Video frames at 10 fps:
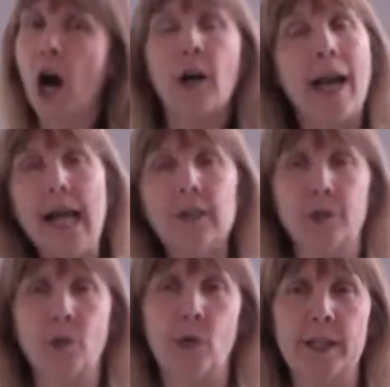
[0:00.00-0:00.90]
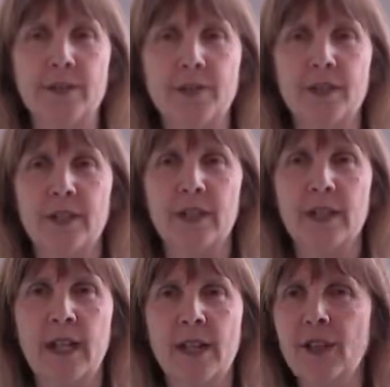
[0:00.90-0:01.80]
are allegories.
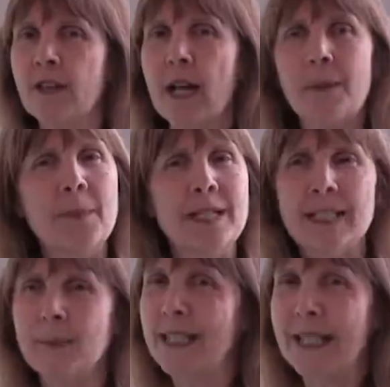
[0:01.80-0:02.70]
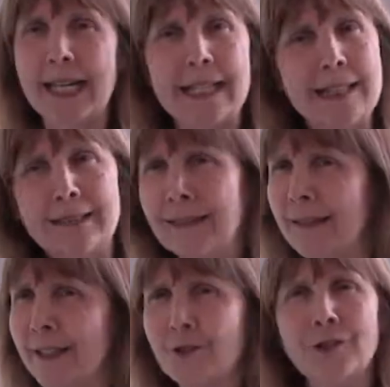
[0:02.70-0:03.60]
They're not meant to be taken
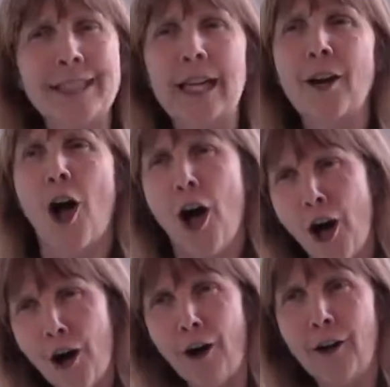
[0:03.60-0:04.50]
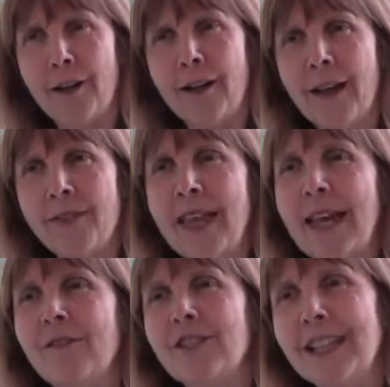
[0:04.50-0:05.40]
literally at all. They
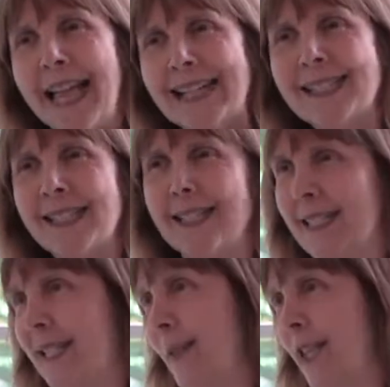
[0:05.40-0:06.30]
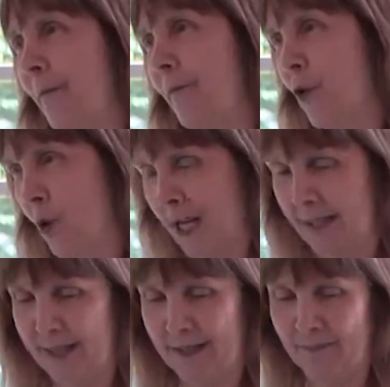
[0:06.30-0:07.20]
have lessons in them for
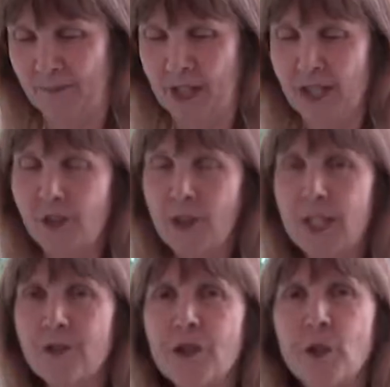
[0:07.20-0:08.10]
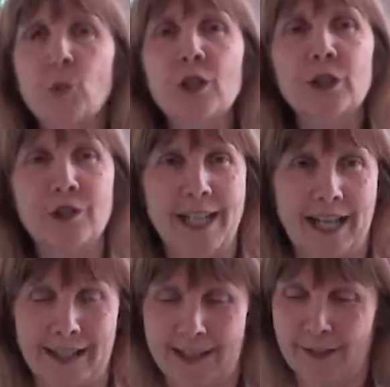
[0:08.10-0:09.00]
us. So here's the real
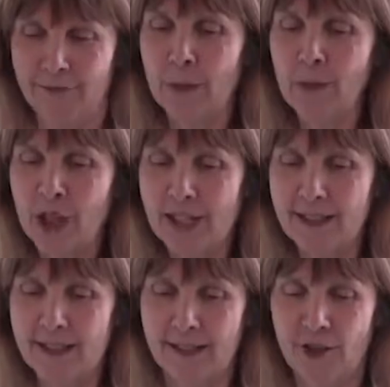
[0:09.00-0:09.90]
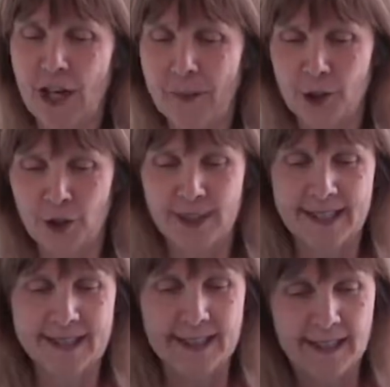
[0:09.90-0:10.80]
text from Genesis chapter
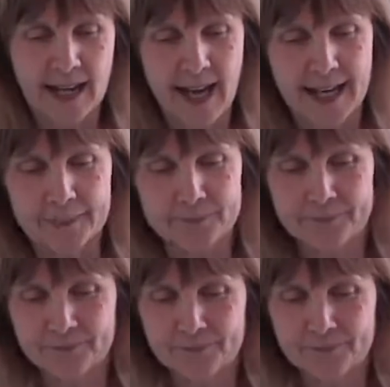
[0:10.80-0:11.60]
6 and 9.